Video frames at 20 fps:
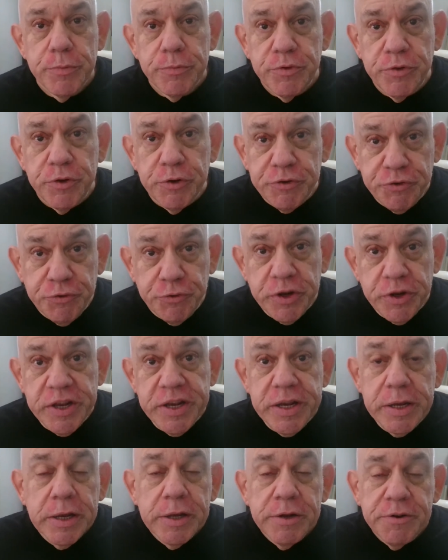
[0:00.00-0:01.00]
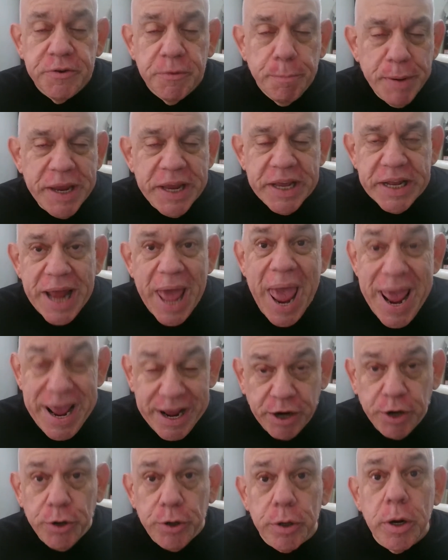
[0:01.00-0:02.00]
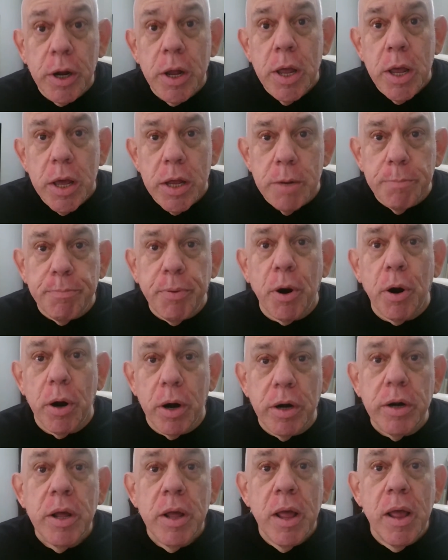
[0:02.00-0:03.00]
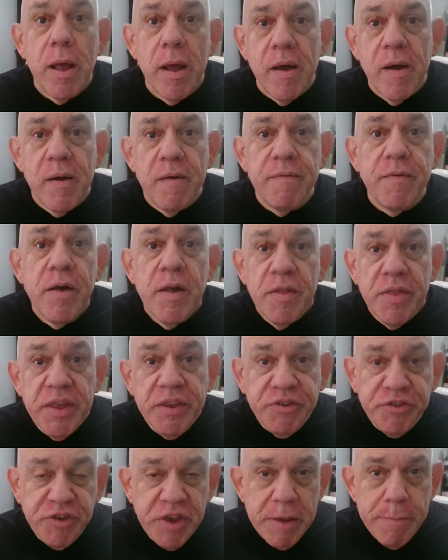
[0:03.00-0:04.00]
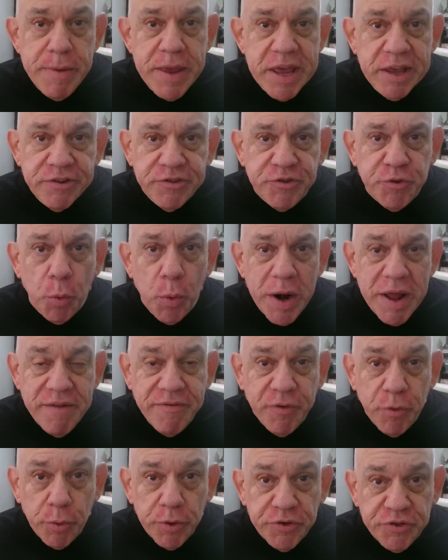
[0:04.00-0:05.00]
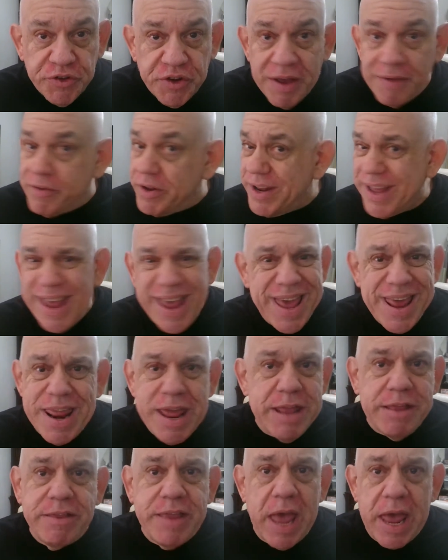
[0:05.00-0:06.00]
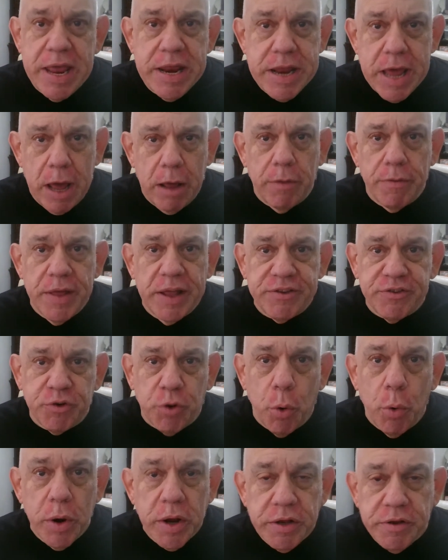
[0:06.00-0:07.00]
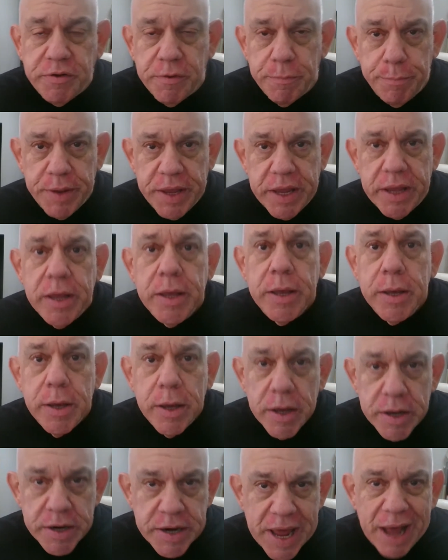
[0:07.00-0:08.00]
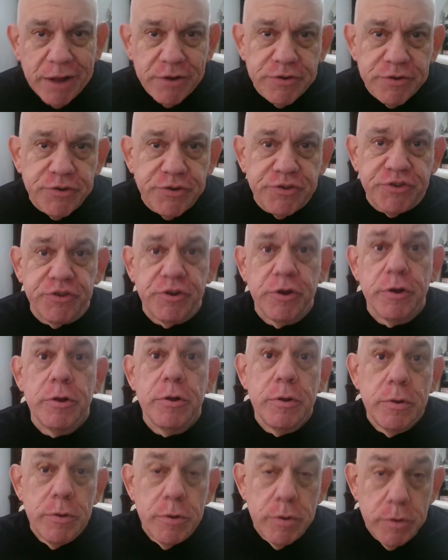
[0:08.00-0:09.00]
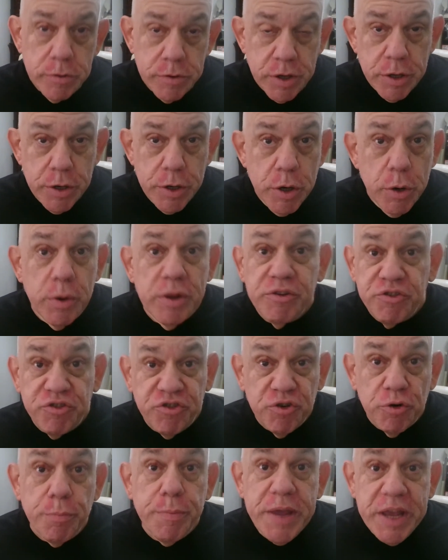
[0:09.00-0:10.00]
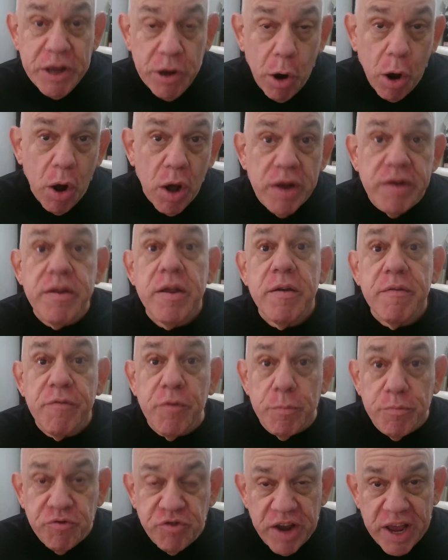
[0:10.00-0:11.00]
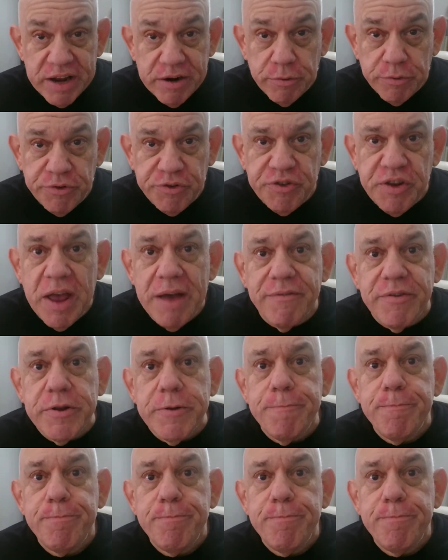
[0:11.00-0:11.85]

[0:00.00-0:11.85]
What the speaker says: to be an anchor and a part of the CBS 24/7. Any day now, that's going to be announced, and she'll be gone from Channel 7.